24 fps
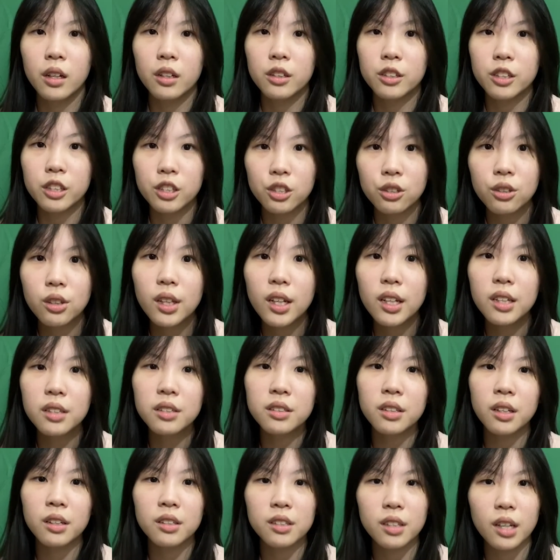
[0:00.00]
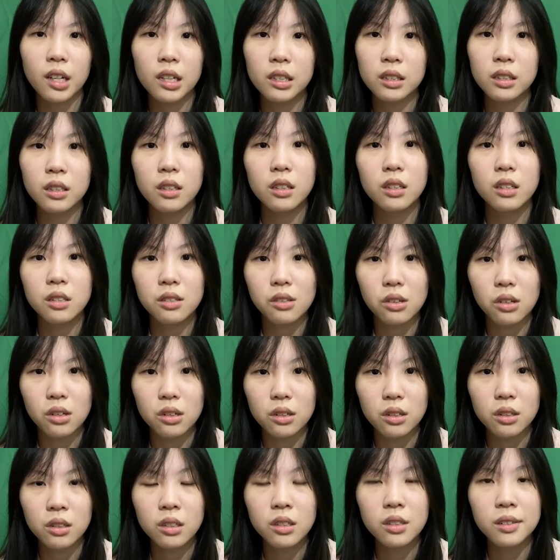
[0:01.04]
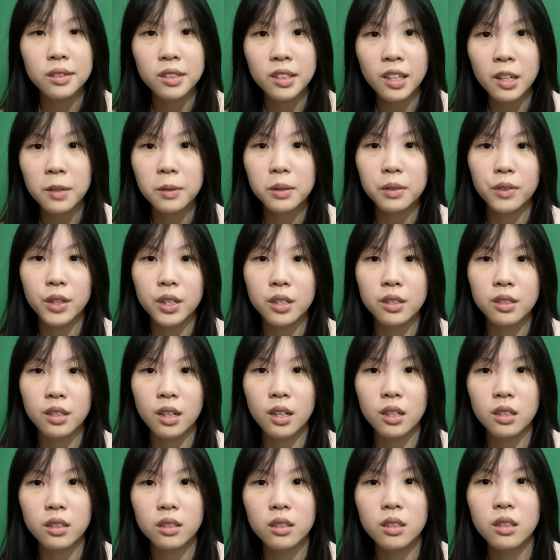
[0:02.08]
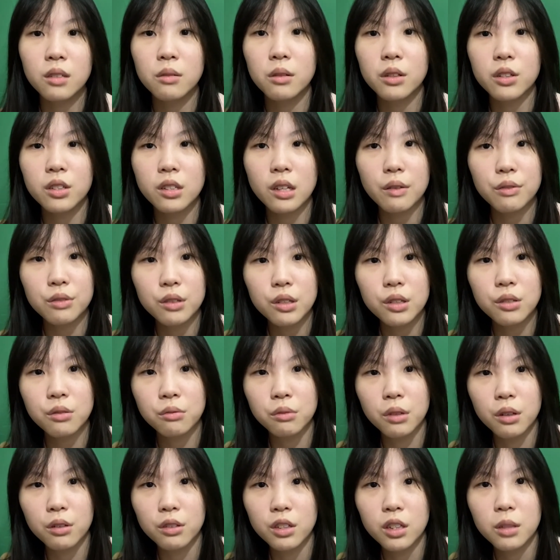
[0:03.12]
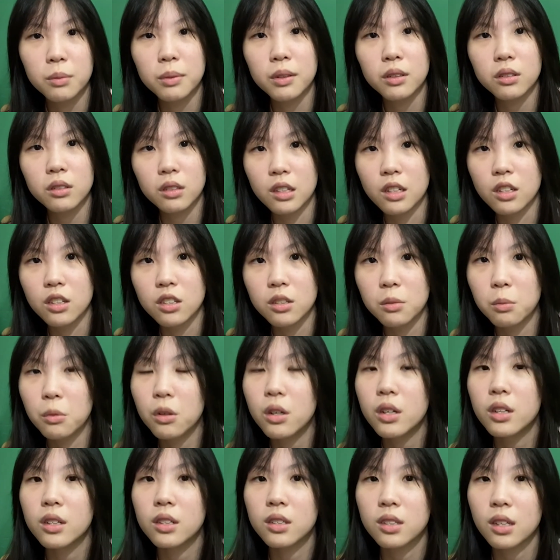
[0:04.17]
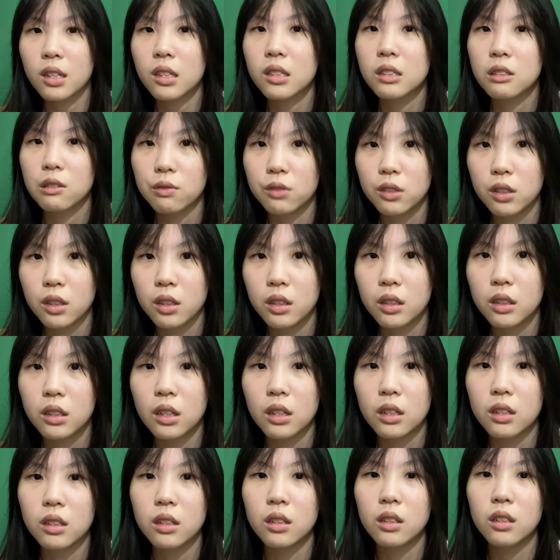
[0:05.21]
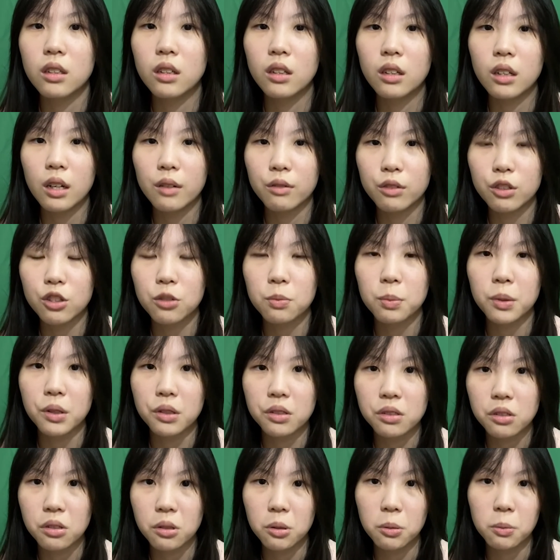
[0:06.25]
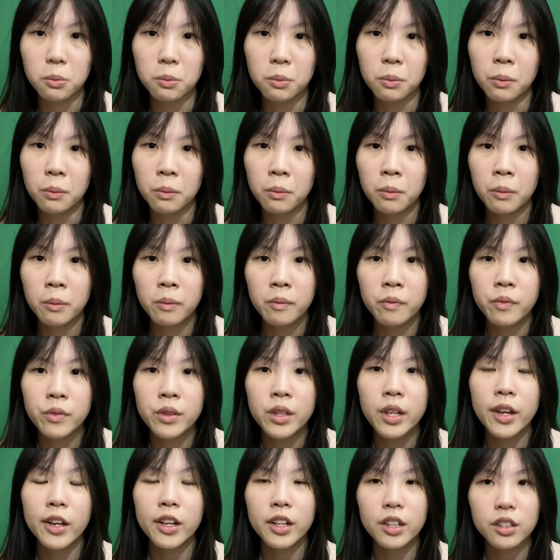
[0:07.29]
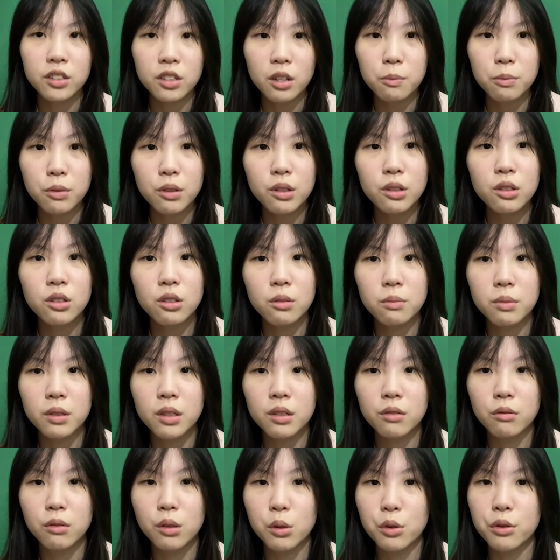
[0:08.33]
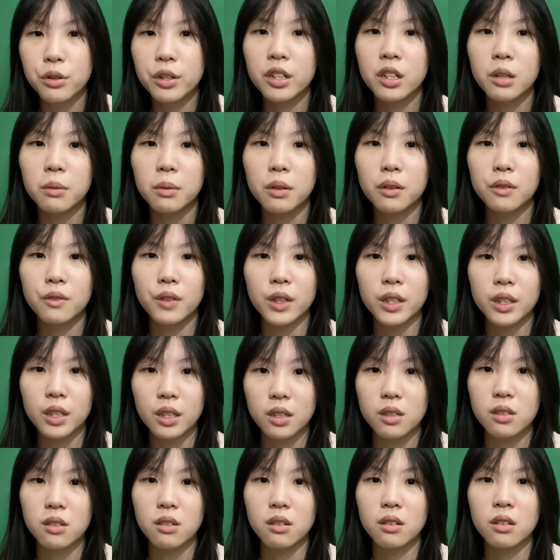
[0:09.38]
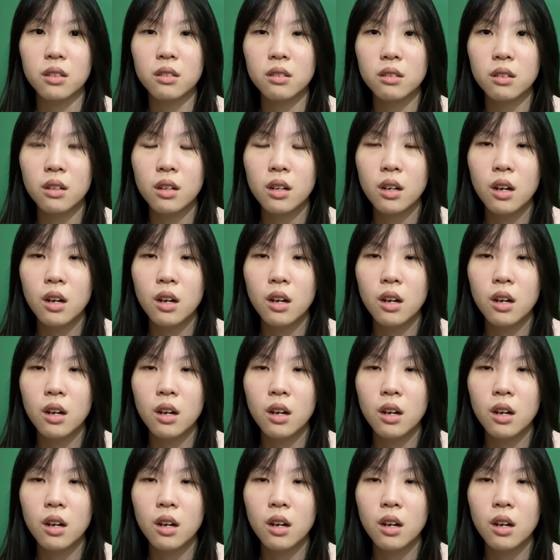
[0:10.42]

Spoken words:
Generalized anxiety disorder is a type of anxiety where sufferers worry about things more excessively than the average person. An example could be worrying about finances.